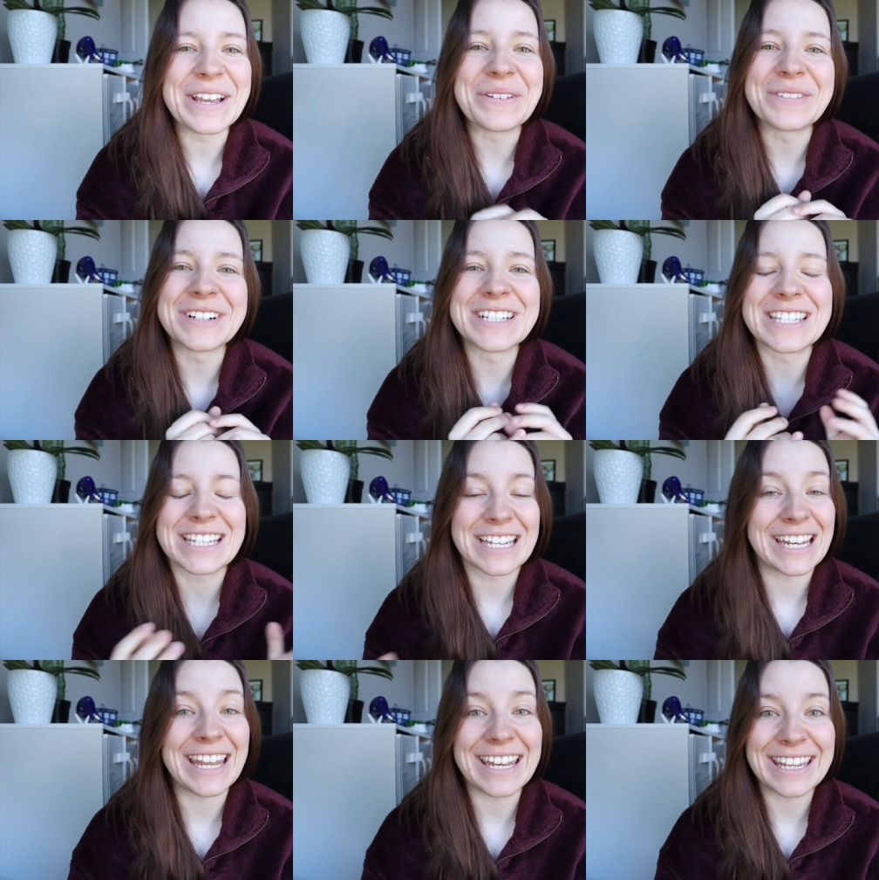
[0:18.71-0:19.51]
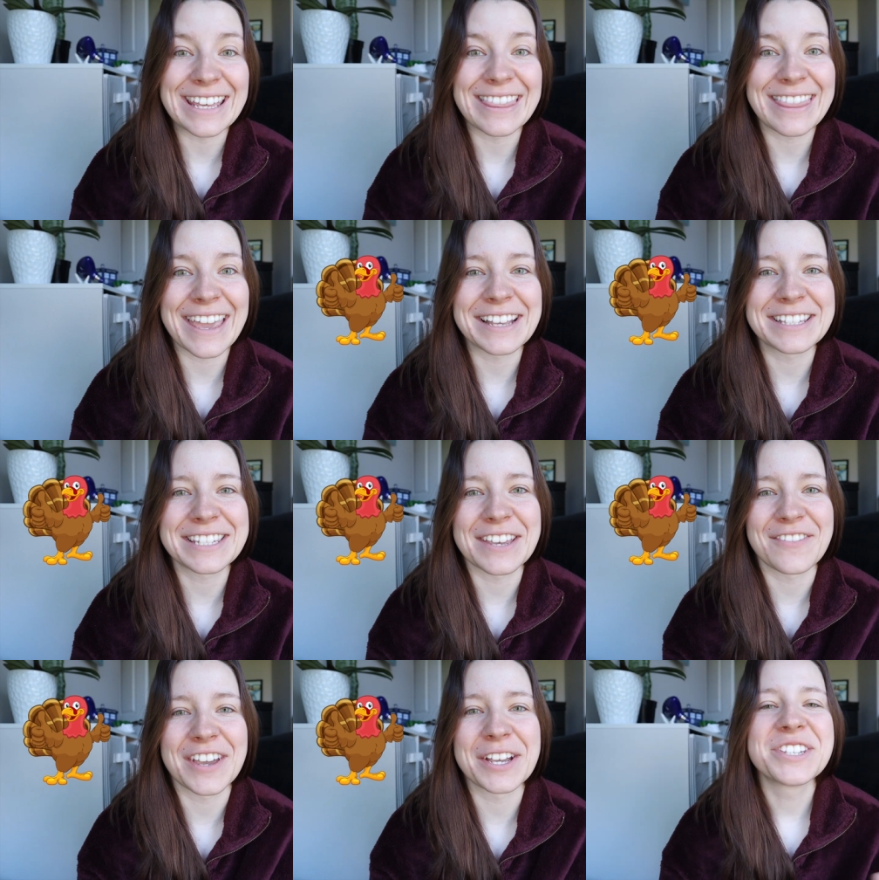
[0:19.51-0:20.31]
It was Canadian
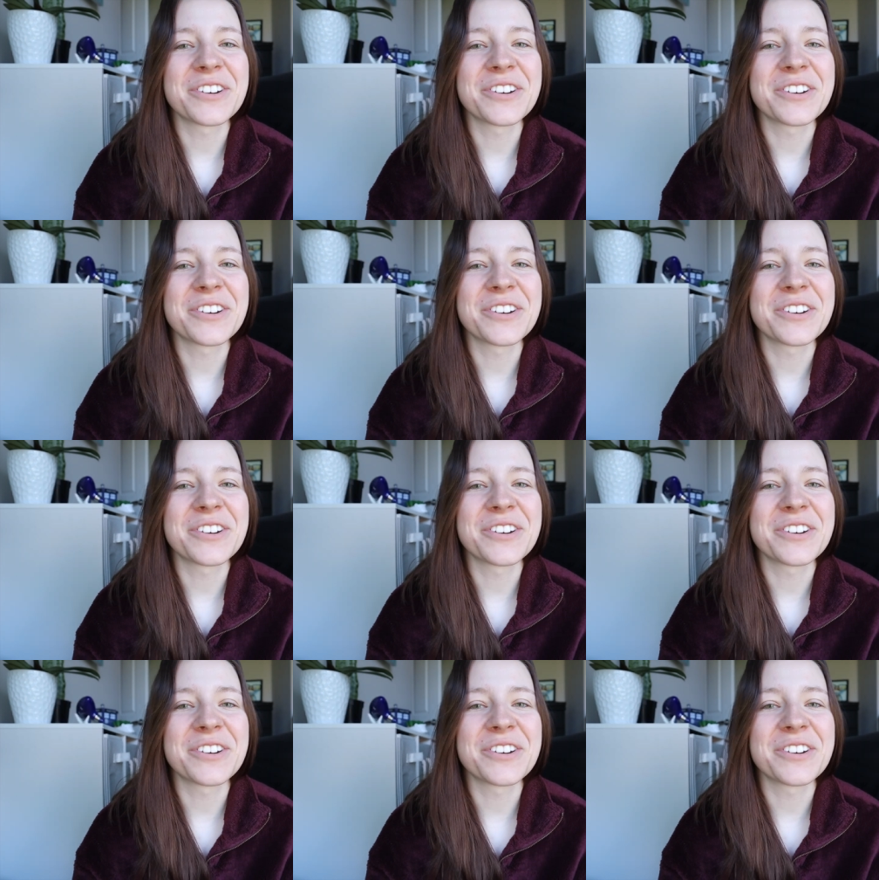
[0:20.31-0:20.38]
Thanksgiving.